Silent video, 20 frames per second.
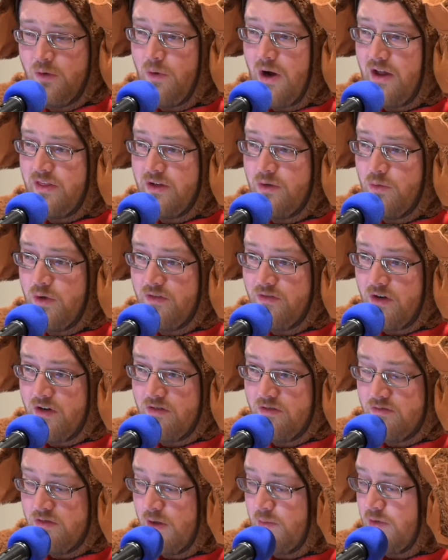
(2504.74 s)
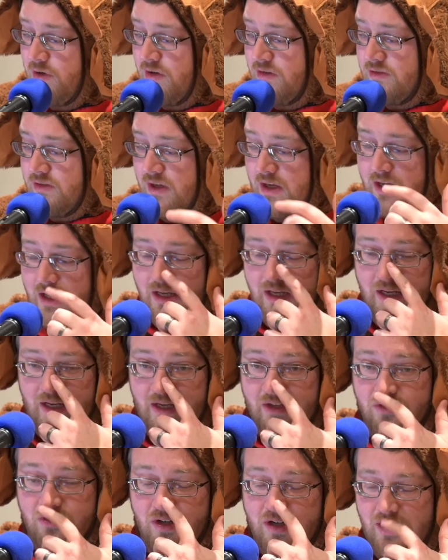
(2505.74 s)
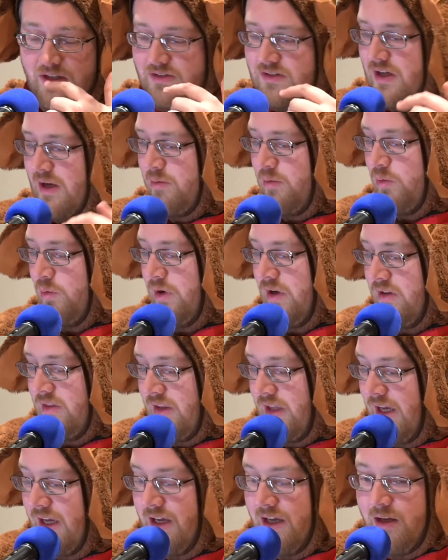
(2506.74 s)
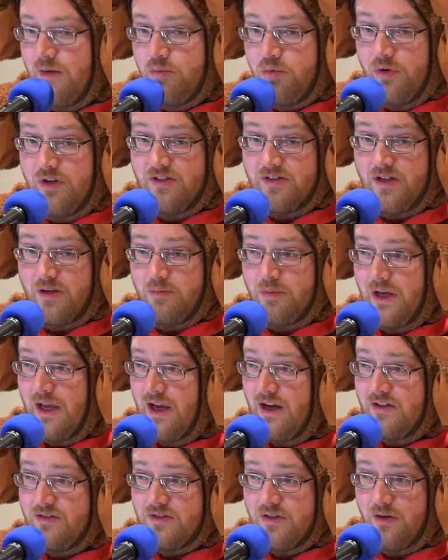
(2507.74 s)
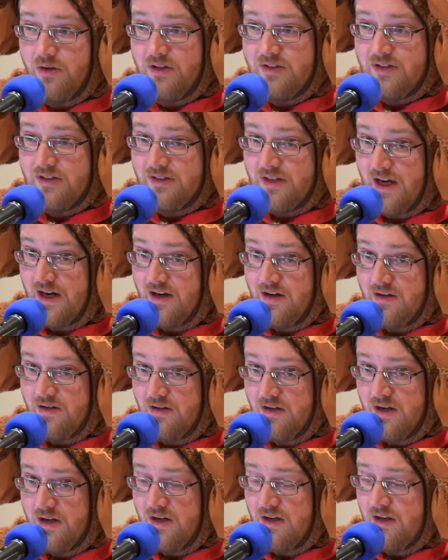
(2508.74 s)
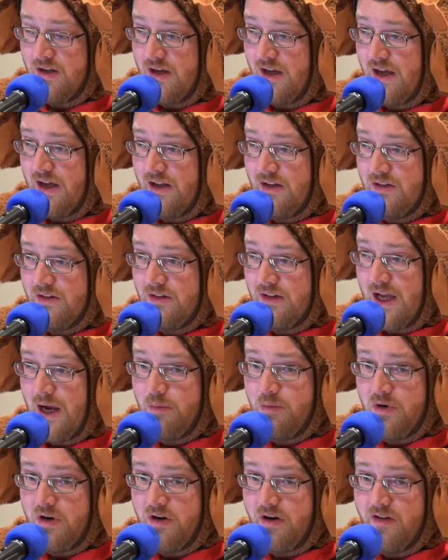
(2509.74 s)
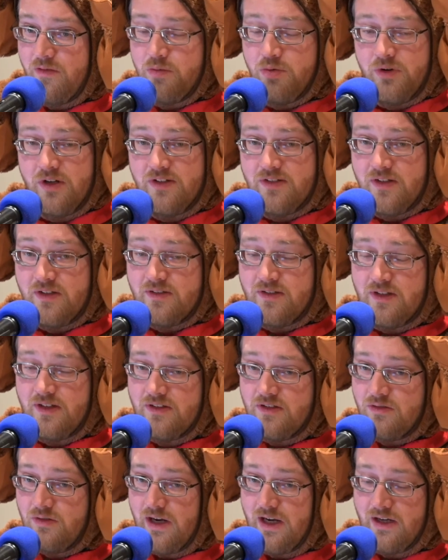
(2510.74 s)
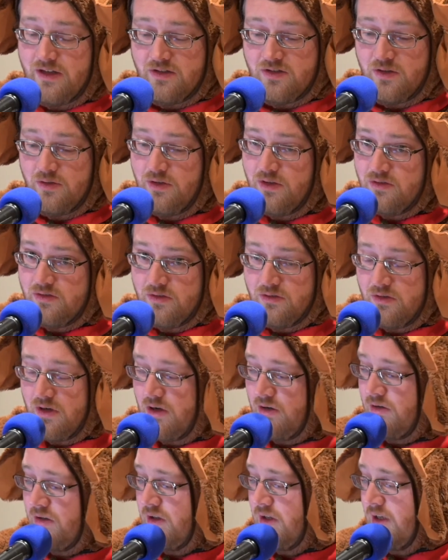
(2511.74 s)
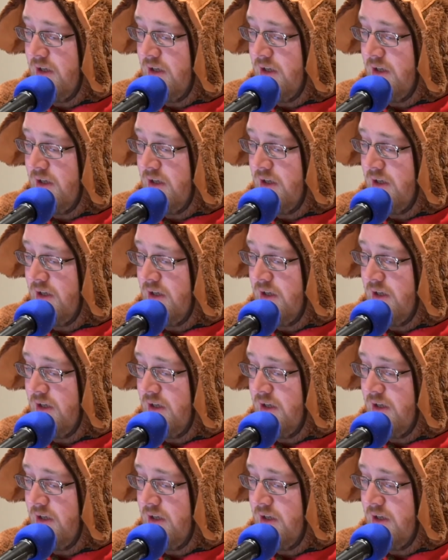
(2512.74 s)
Wathen, one of our contributors, is hooking us up with a preset pack. So his entire library of presets that he's created 2 years in a row.